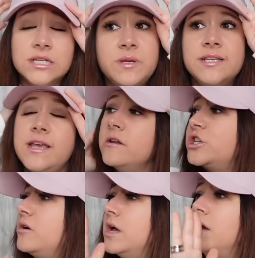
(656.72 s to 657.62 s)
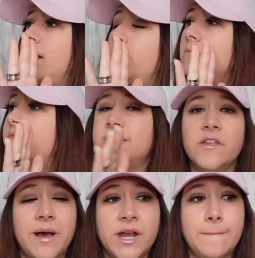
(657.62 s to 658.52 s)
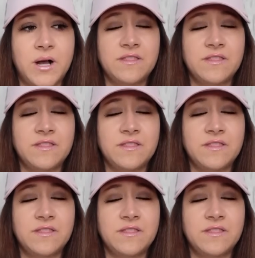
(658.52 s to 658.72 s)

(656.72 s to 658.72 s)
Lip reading: So basically in her show, this other buyer bought